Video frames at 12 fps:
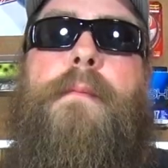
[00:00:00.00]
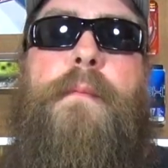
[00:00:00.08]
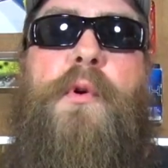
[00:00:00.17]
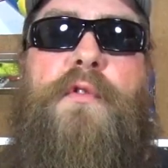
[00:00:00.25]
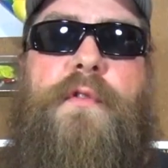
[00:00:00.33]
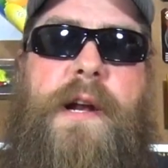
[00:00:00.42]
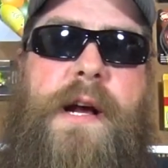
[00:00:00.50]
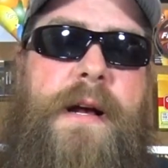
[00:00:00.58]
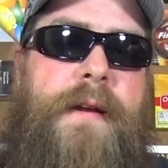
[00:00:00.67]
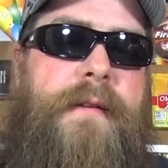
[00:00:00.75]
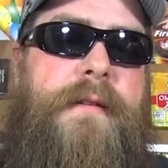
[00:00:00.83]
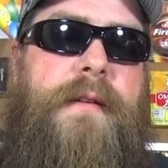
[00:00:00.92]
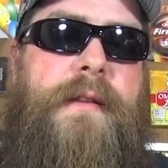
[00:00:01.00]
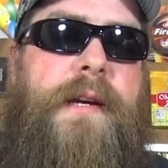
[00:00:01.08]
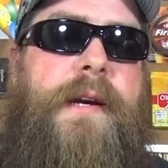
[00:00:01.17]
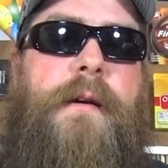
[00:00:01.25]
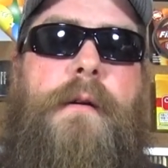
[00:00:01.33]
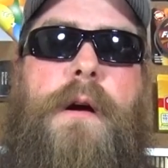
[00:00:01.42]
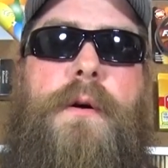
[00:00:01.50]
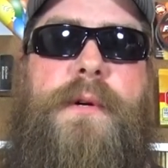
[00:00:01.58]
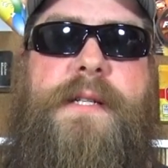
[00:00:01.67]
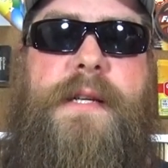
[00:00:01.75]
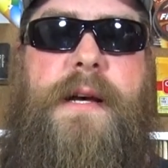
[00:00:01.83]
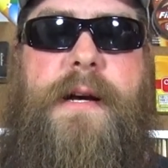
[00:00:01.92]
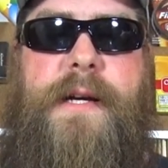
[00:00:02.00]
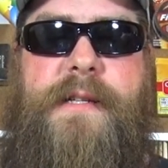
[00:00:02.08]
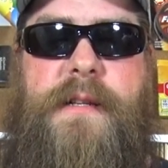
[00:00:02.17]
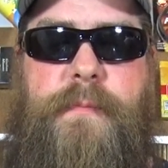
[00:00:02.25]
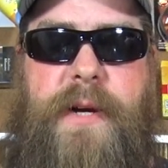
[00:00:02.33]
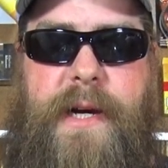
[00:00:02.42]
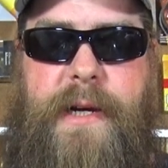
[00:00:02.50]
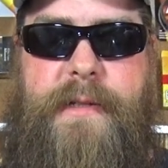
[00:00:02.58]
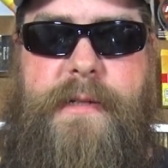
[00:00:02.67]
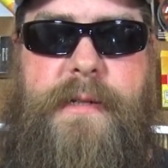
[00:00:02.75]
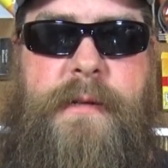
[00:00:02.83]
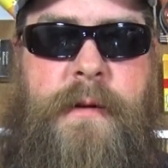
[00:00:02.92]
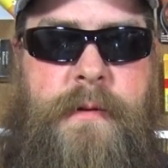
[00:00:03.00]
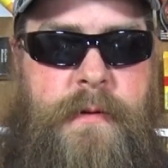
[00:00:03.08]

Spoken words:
Moving on to the hero sized baits.